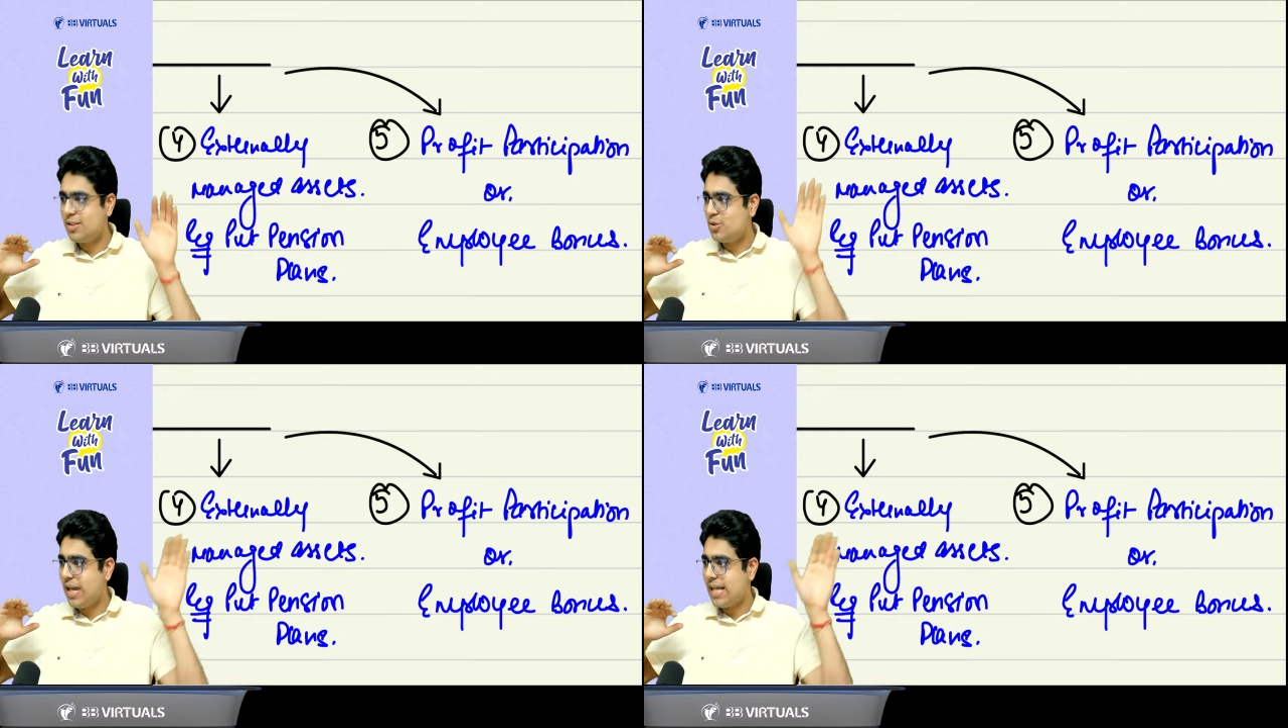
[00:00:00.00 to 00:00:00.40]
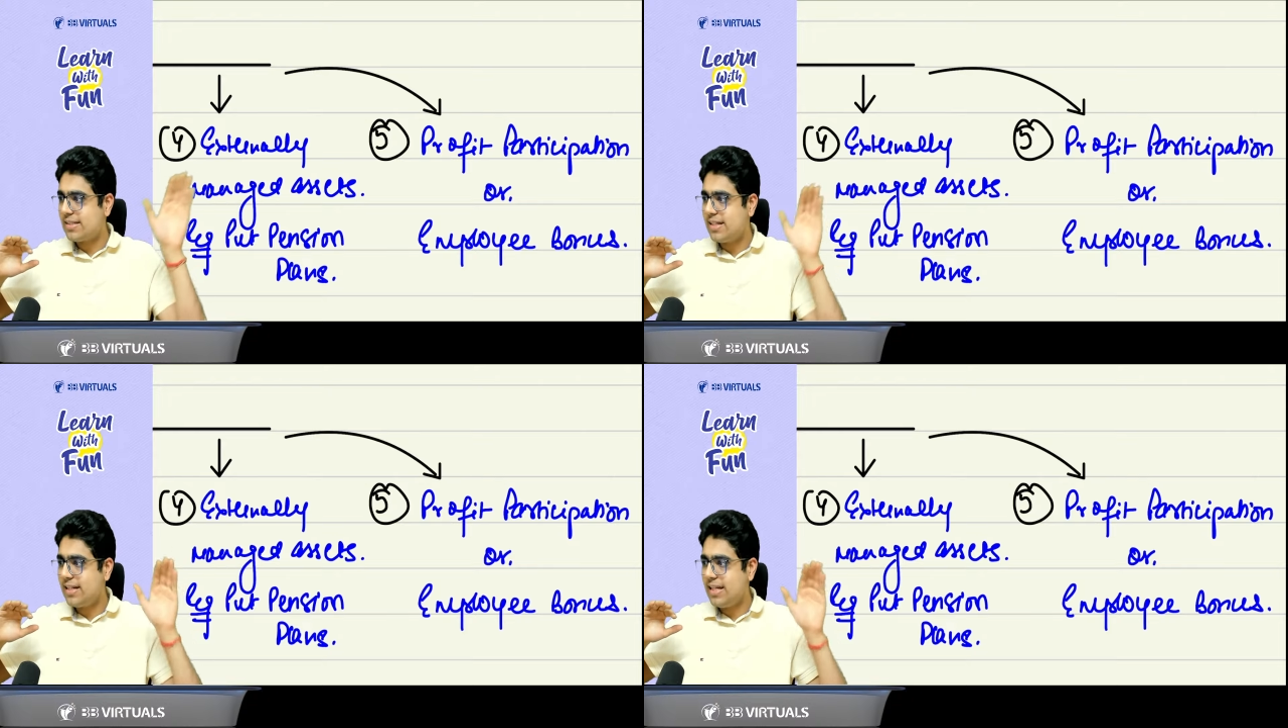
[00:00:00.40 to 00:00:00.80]
So
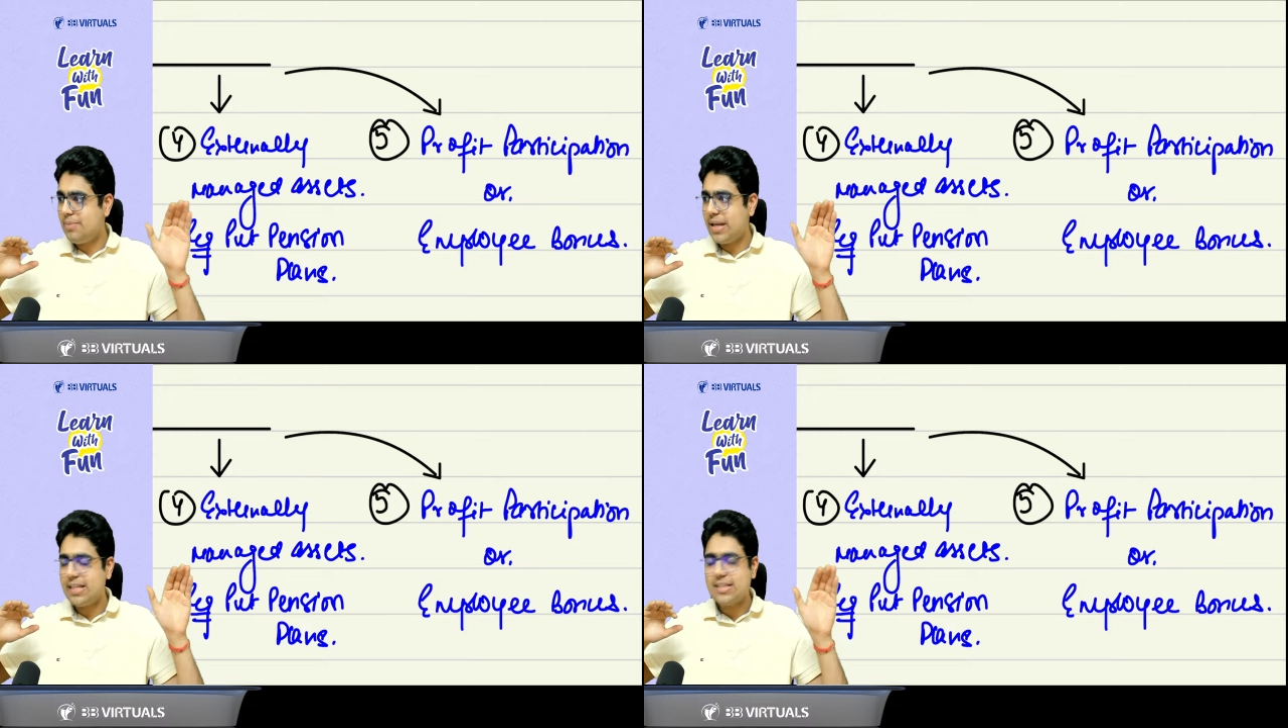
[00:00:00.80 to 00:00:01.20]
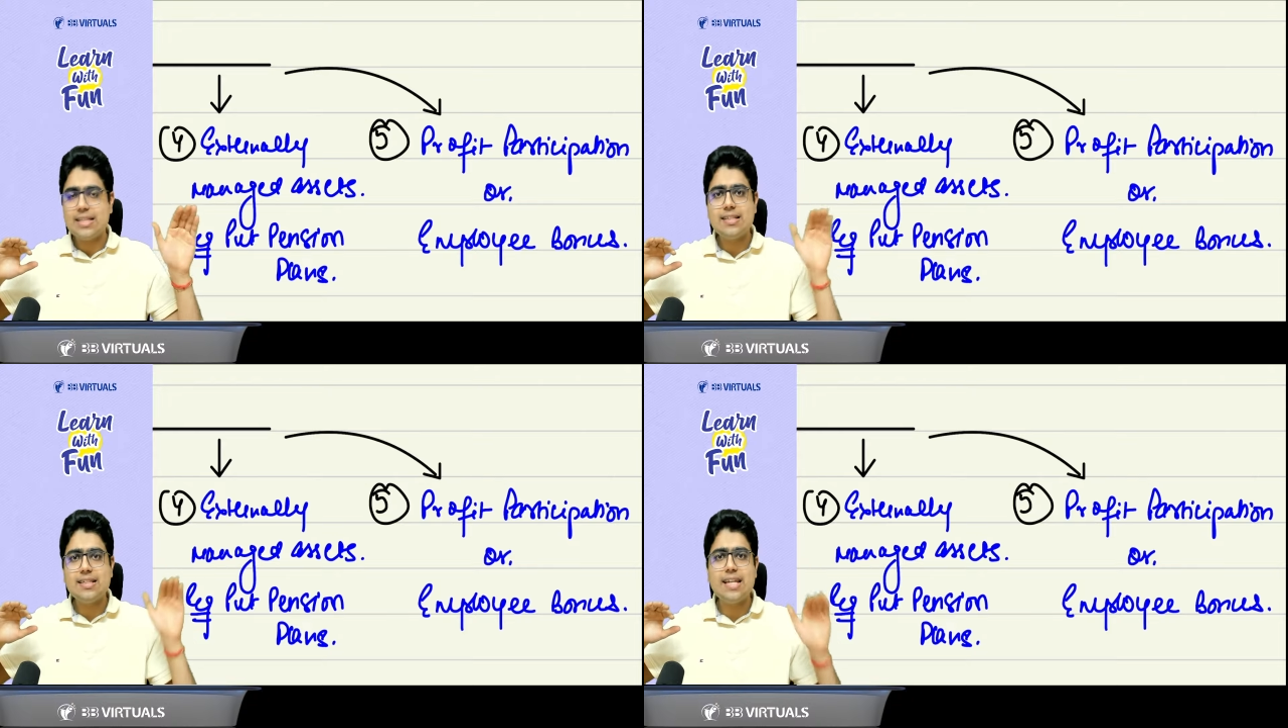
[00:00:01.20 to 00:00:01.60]
externally managed
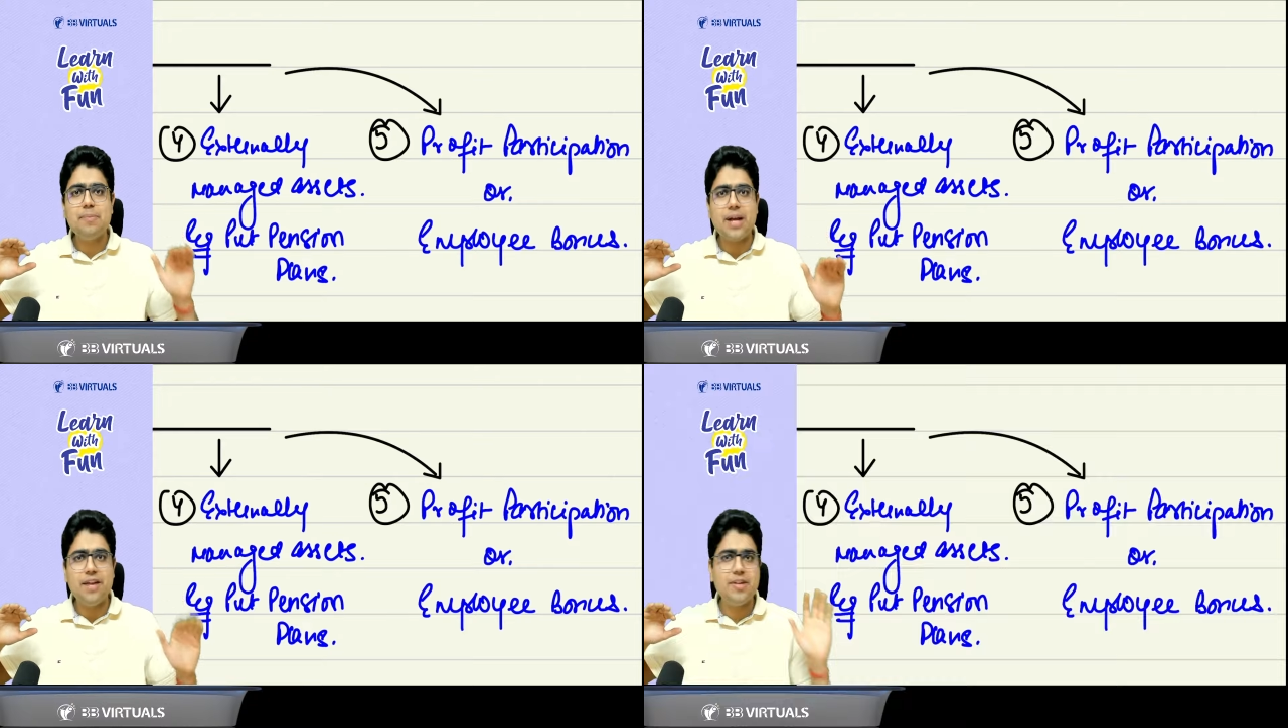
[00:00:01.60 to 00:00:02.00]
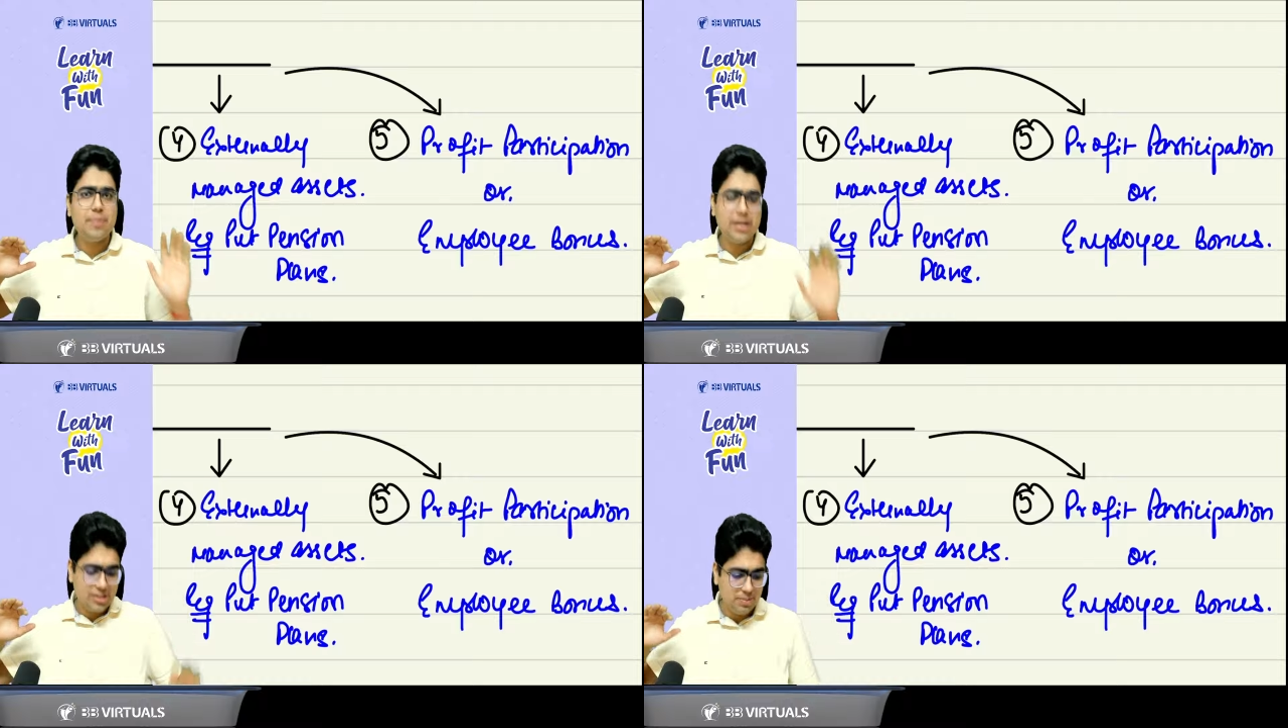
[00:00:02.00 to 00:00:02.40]
assets like private
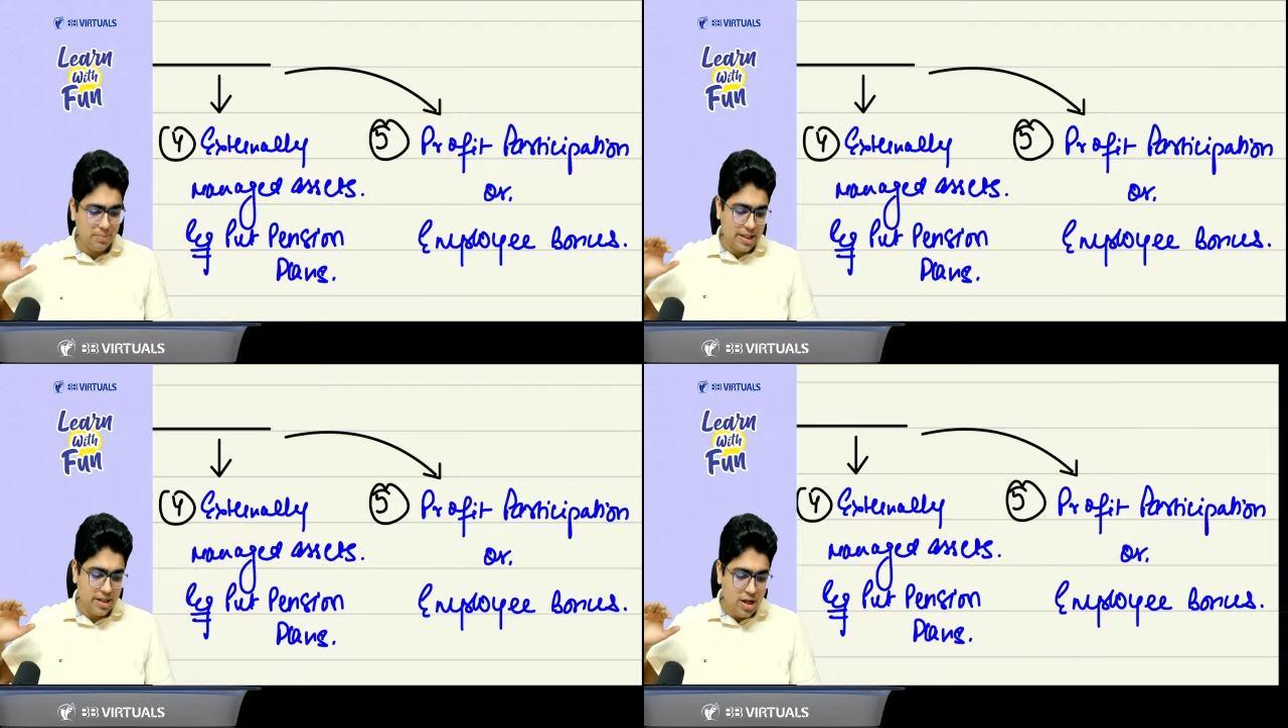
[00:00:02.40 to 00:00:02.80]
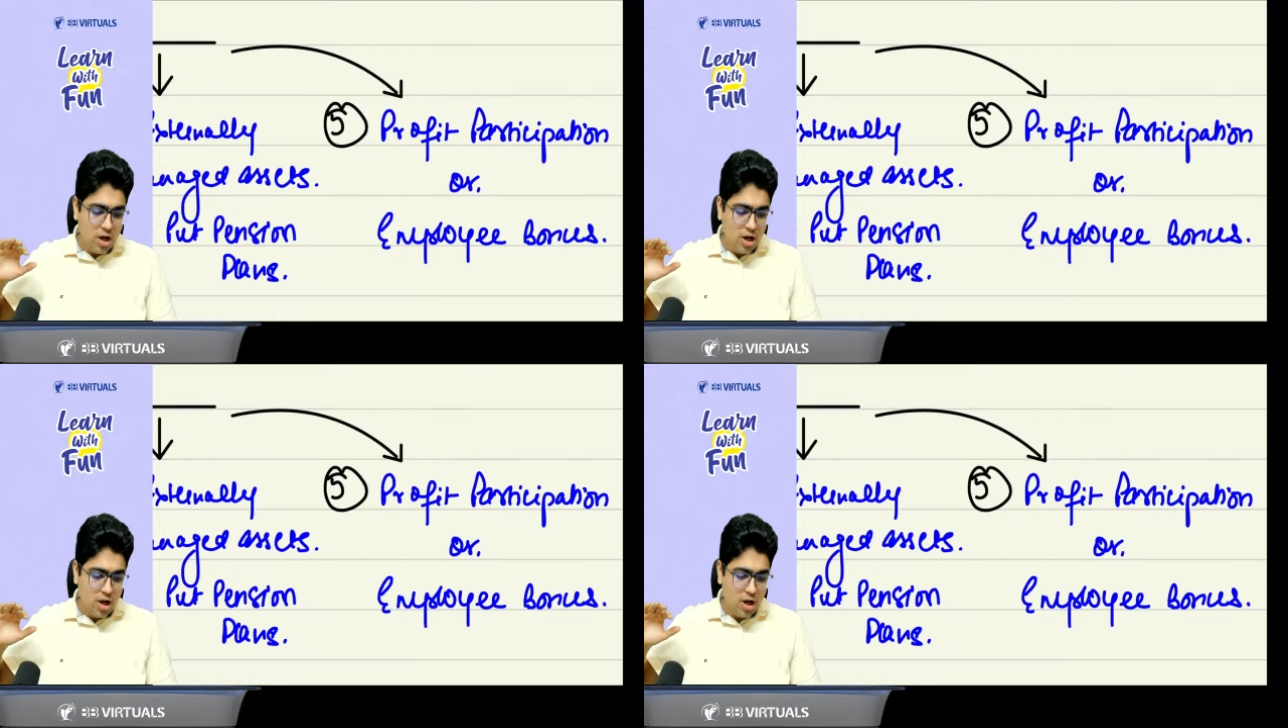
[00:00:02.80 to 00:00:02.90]
pension plan